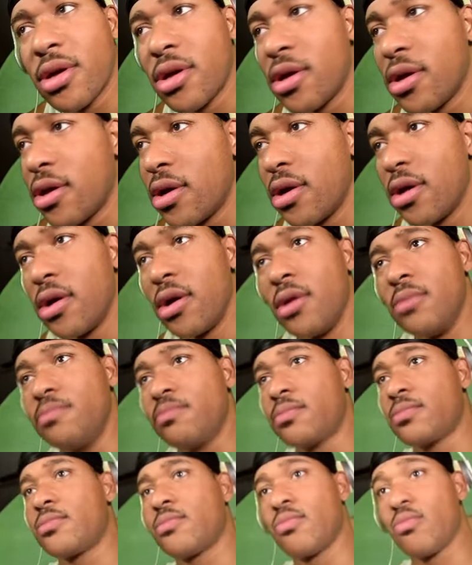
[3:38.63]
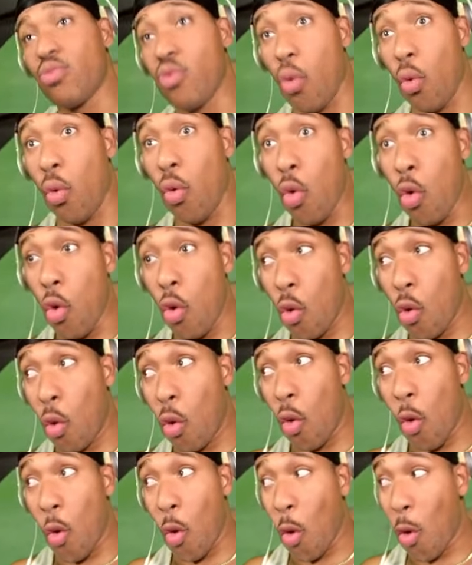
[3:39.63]
Ball four and the bases are
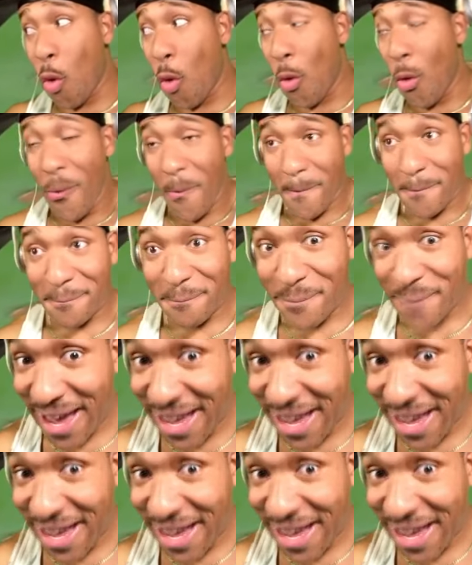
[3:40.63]
loaded.